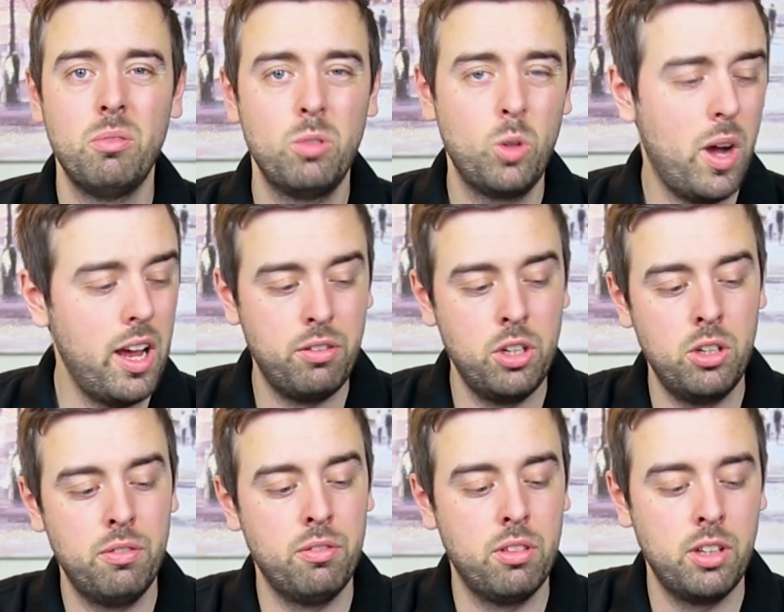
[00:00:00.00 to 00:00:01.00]
Quite a few
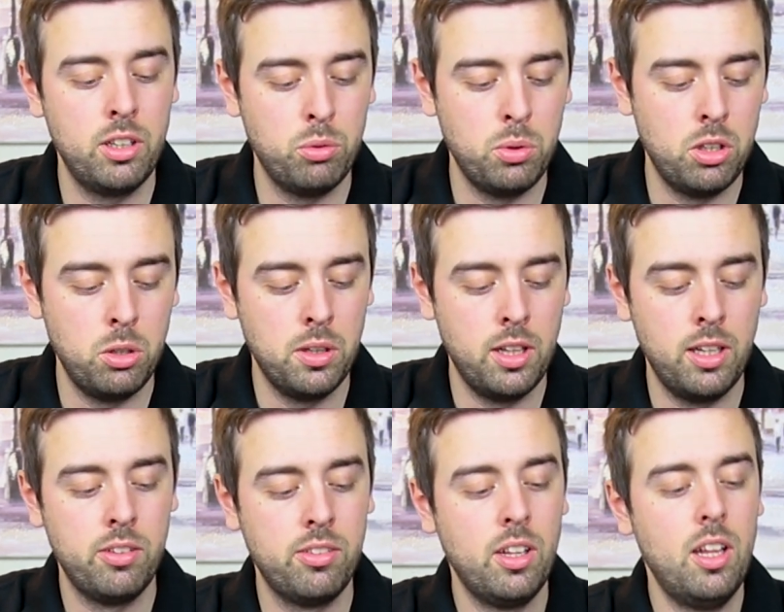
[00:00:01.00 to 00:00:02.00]
different things we do with
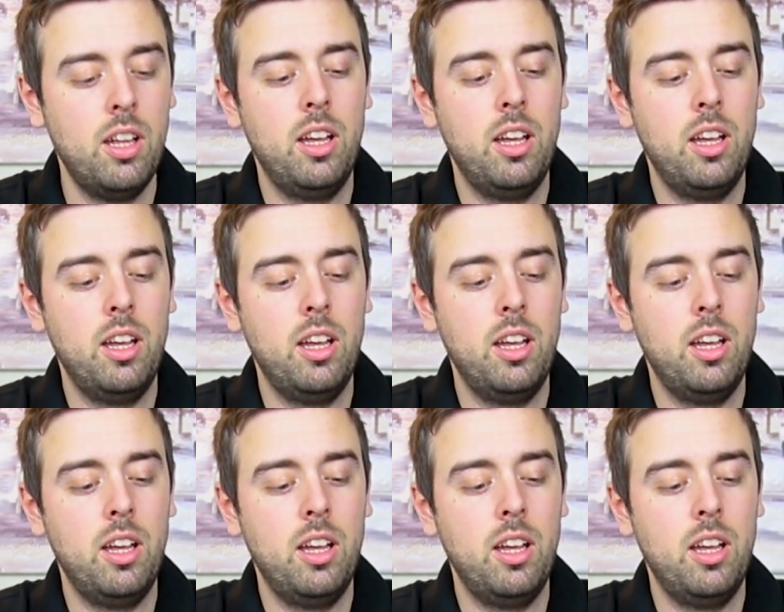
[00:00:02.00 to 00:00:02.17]
this.